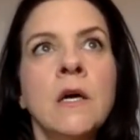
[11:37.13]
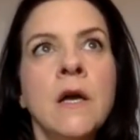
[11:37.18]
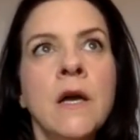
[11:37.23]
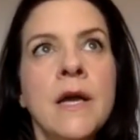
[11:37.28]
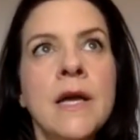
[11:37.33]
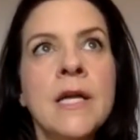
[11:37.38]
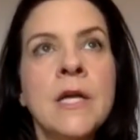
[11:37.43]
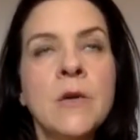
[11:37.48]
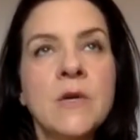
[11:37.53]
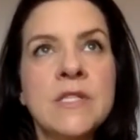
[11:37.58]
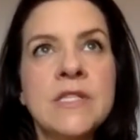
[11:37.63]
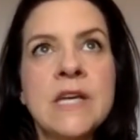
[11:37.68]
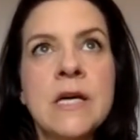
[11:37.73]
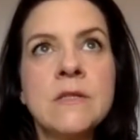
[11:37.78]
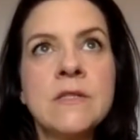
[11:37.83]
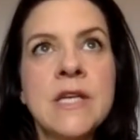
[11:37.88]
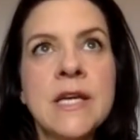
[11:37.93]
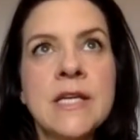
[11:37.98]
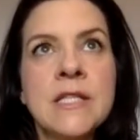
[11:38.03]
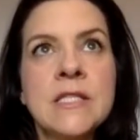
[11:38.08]
you know, it
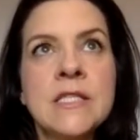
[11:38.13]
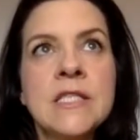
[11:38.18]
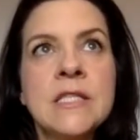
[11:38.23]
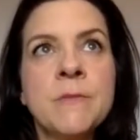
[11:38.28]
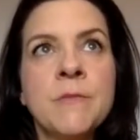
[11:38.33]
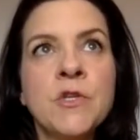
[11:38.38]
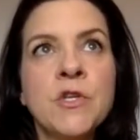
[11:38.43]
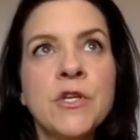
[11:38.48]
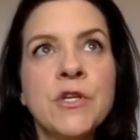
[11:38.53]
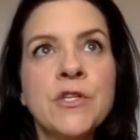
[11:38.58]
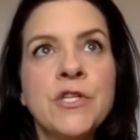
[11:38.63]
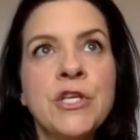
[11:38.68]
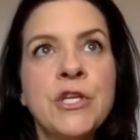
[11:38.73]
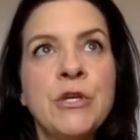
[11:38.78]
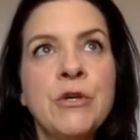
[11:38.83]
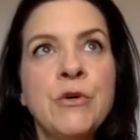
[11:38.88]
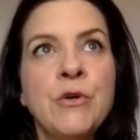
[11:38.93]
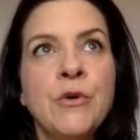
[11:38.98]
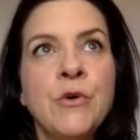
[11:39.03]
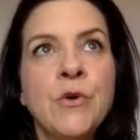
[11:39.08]
sounds like it's similar
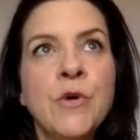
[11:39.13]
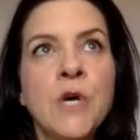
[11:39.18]
to